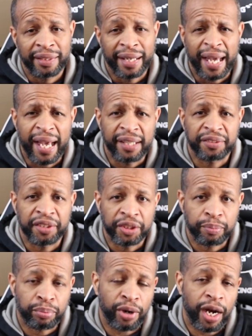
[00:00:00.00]
has
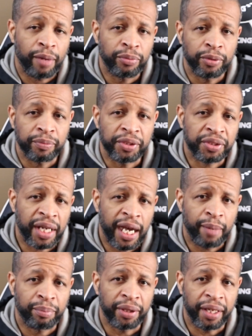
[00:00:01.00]
this problem, this
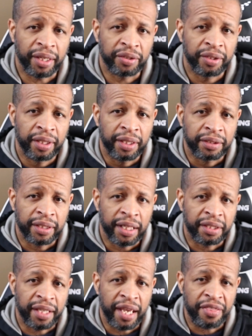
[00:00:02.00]
complex,
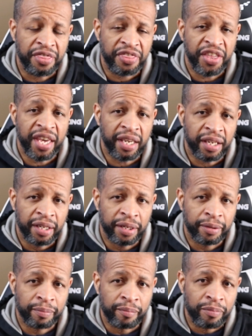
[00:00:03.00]
that they think
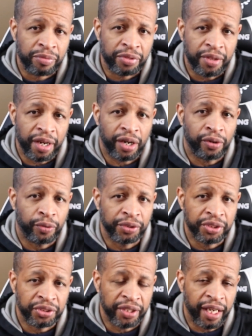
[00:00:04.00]
they are on
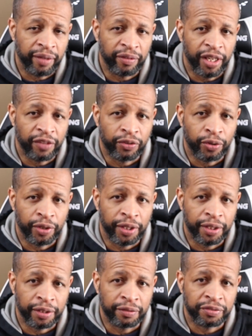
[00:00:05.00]
the same level
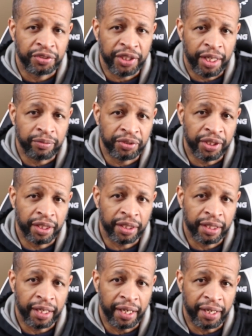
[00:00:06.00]
of
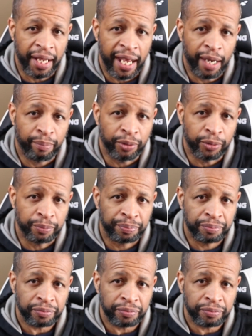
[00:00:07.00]
Samsung and Apple